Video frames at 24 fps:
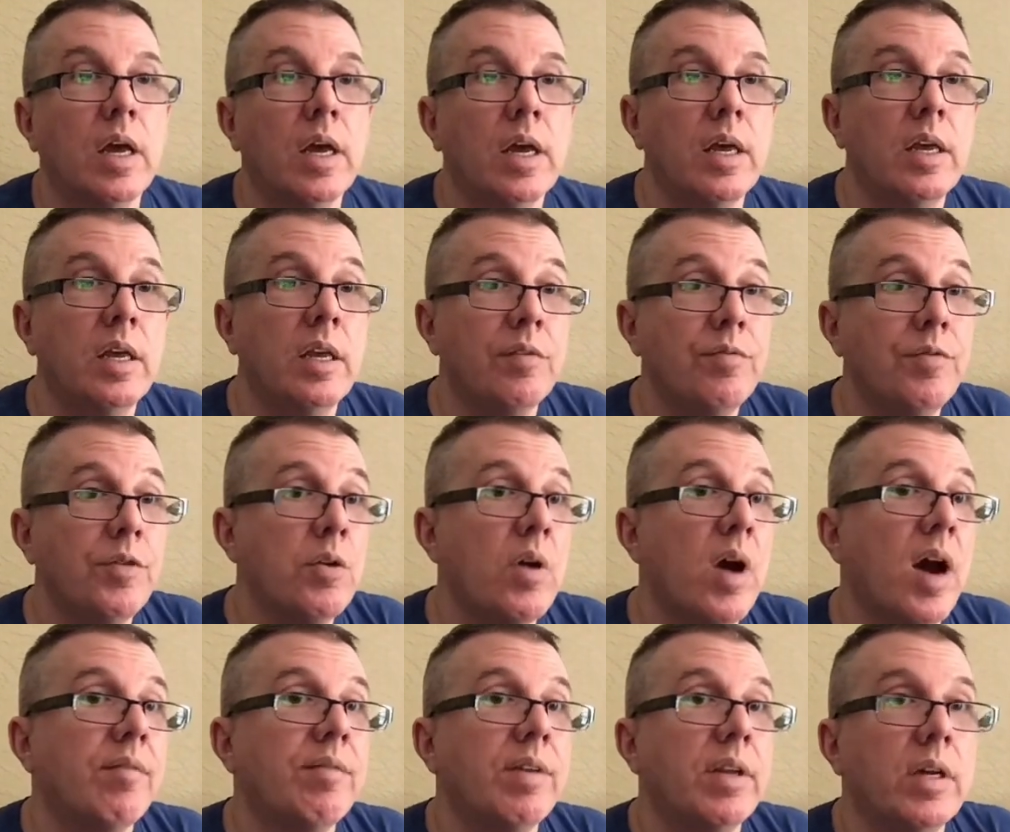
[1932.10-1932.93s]
If you
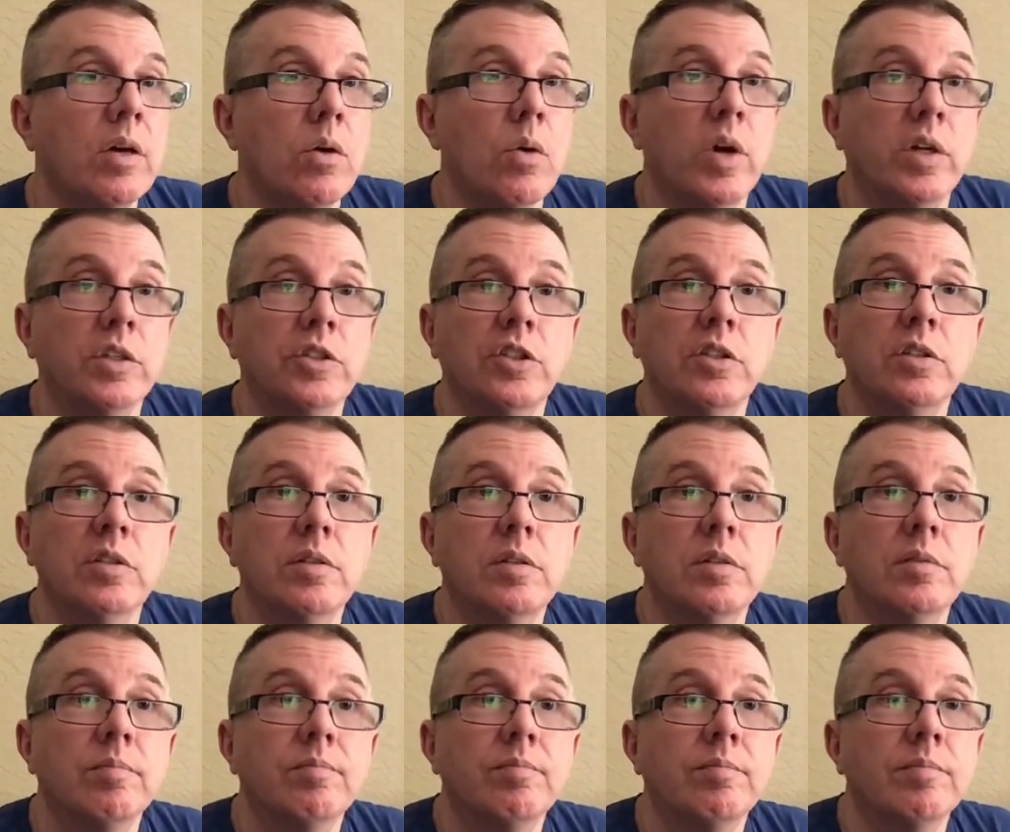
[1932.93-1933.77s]
have any
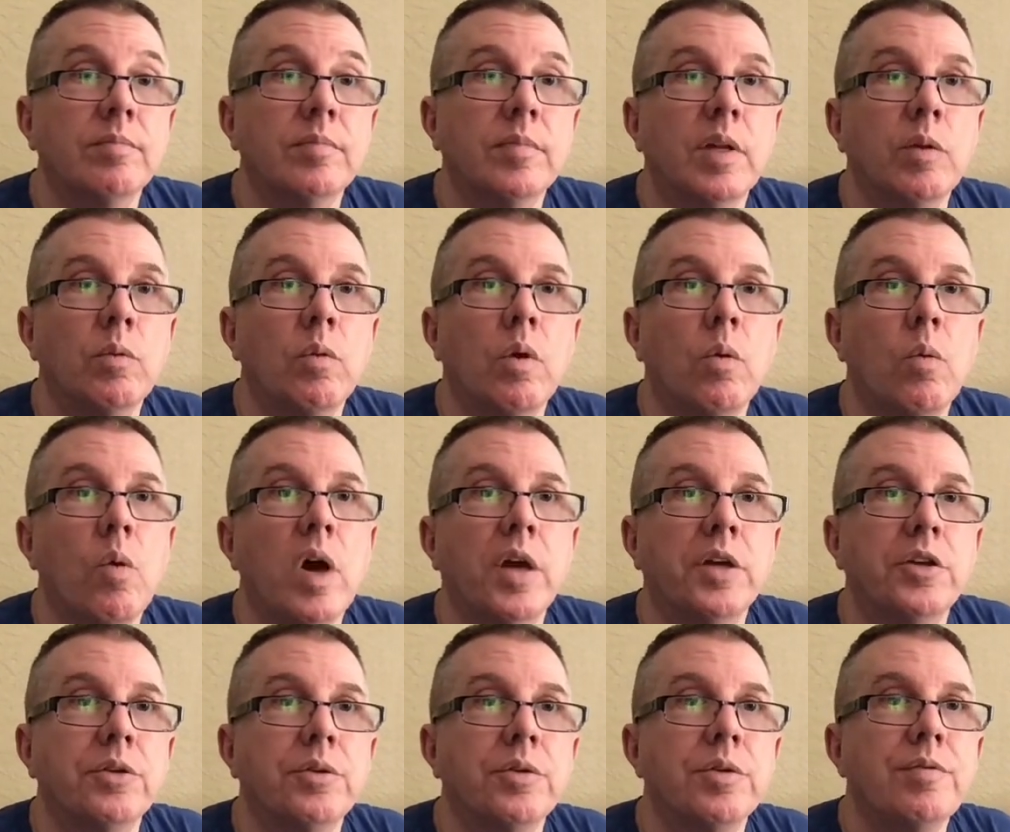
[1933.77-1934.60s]
questions
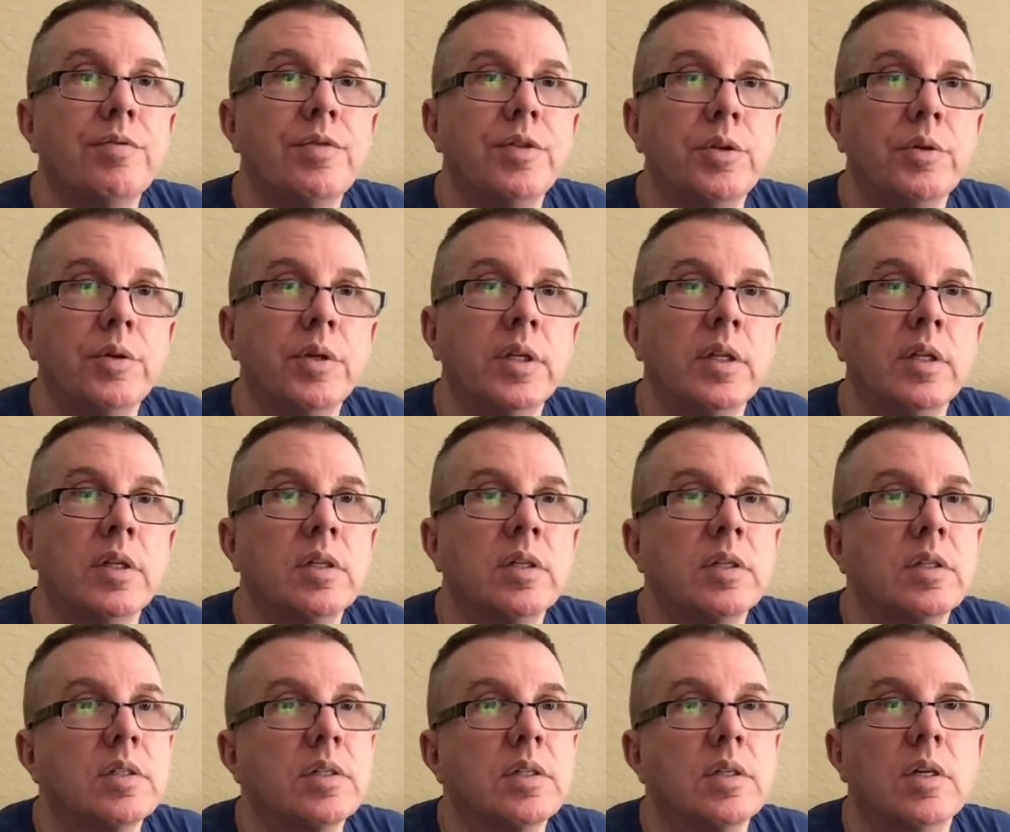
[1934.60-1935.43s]
while you're reviewing
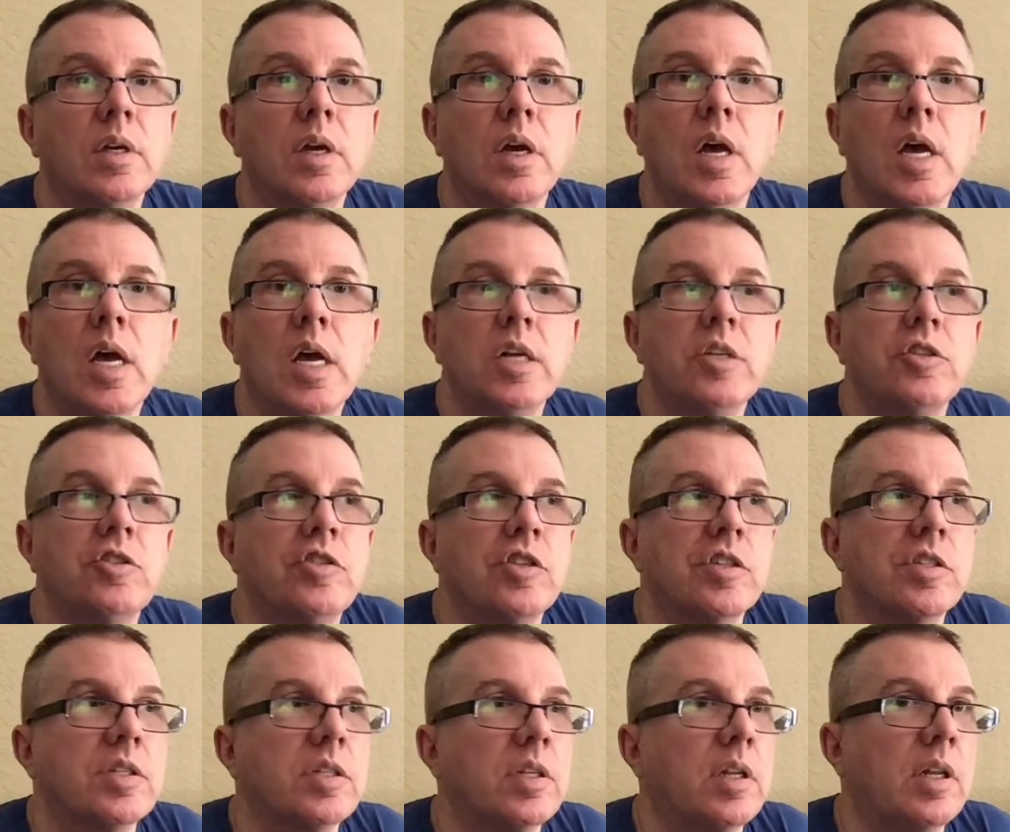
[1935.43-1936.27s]
this,
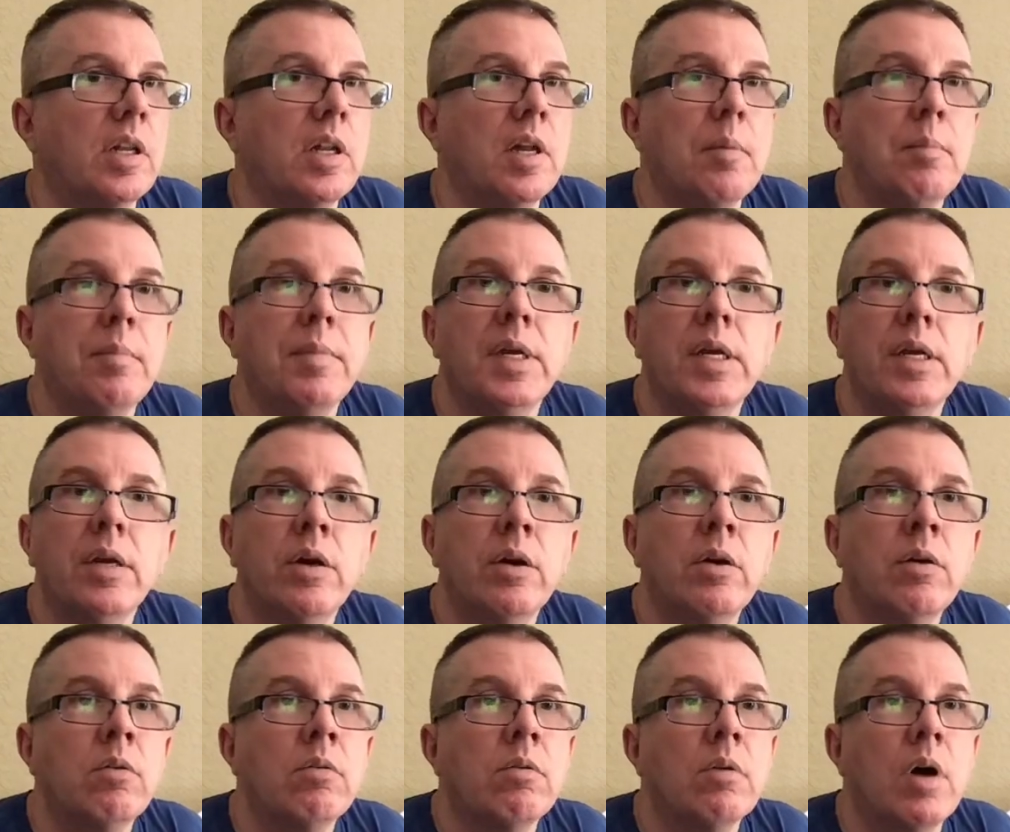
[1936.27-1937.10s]
just let me
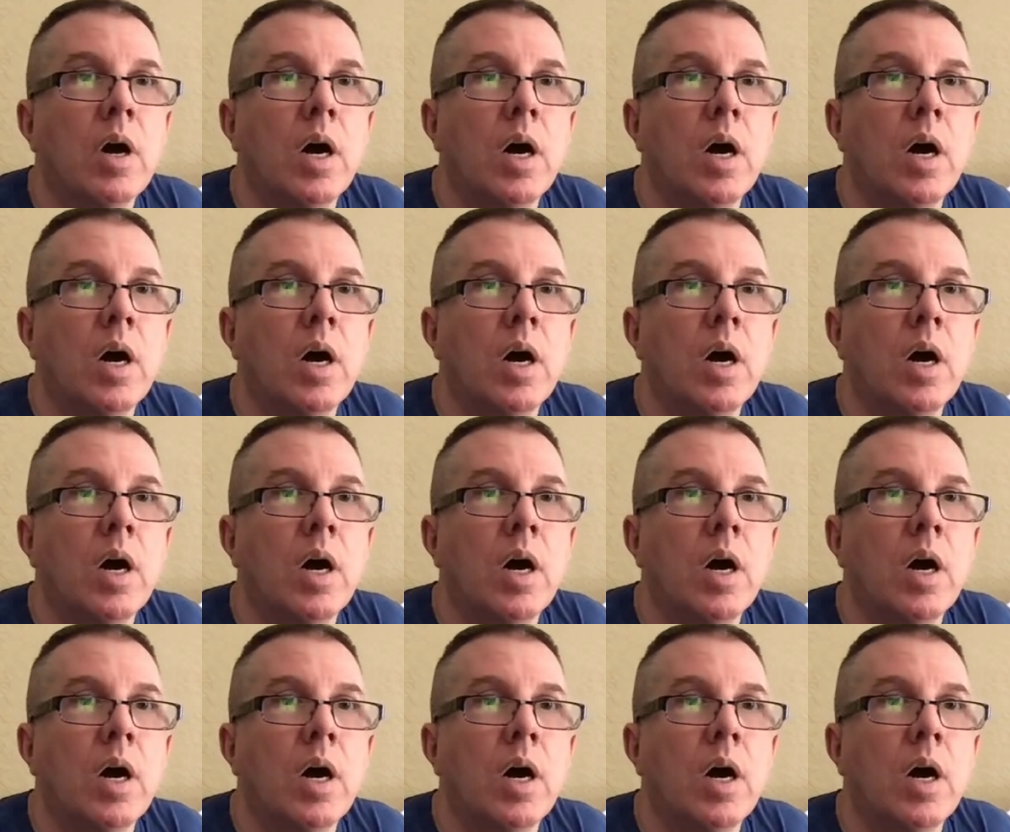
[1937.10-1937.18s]
know,